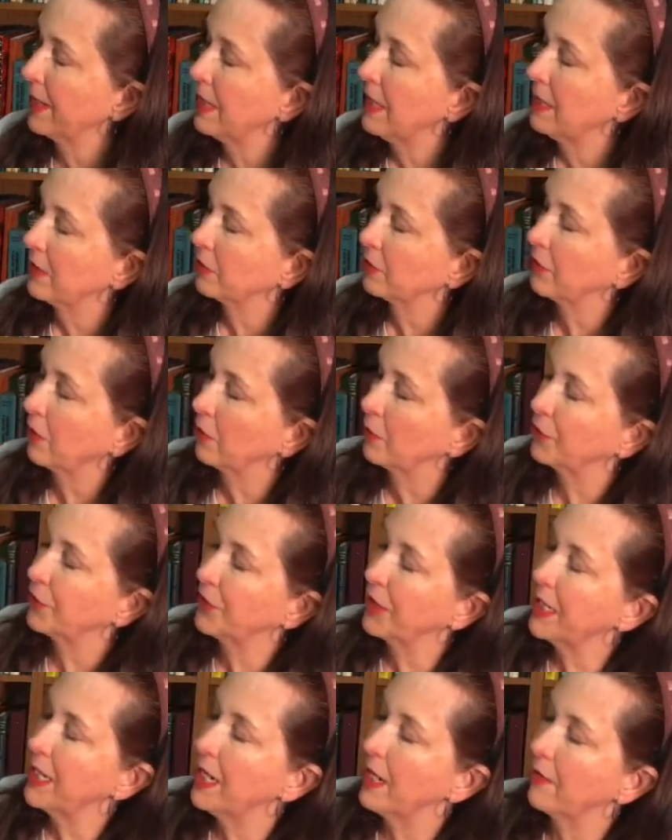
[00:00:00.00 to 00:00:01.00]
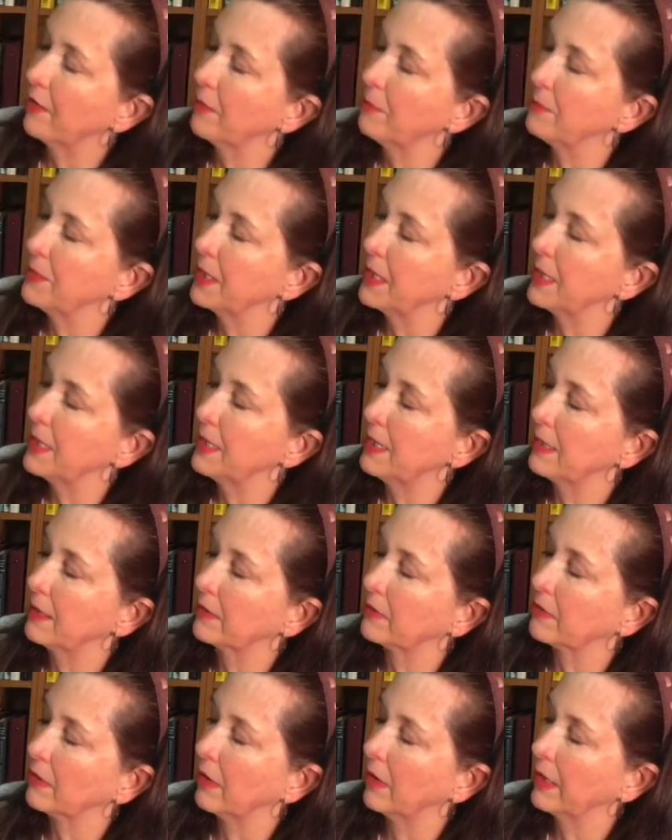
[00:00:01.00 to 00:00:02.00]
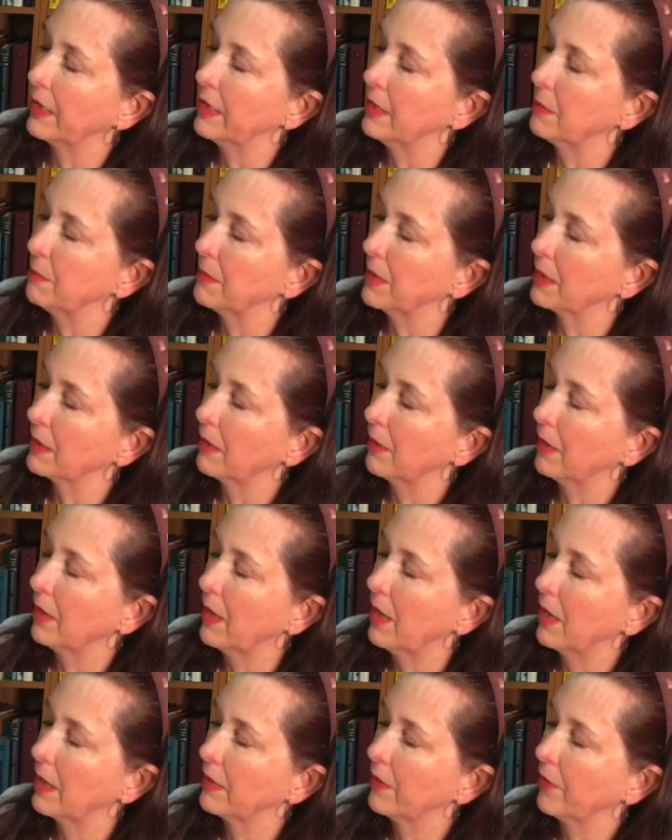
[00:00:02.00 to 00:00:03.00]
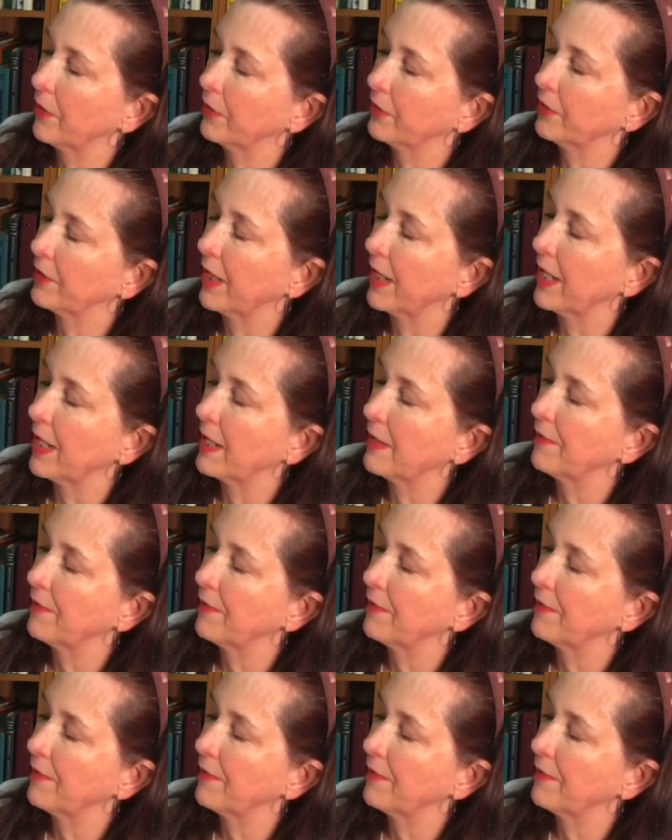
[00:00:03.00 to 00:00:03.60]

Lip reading: So see how the B is in the middle of the line of the staff,